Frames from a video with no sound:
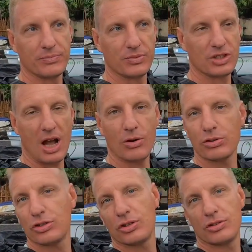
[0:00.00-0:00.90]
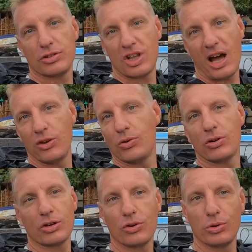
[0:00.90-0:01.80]
south,
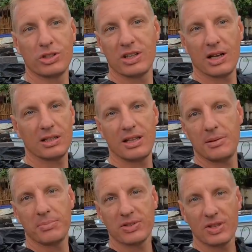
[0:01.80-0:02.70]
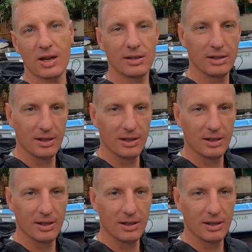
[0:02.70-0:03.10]
Sanur, Kuta, Denpasar.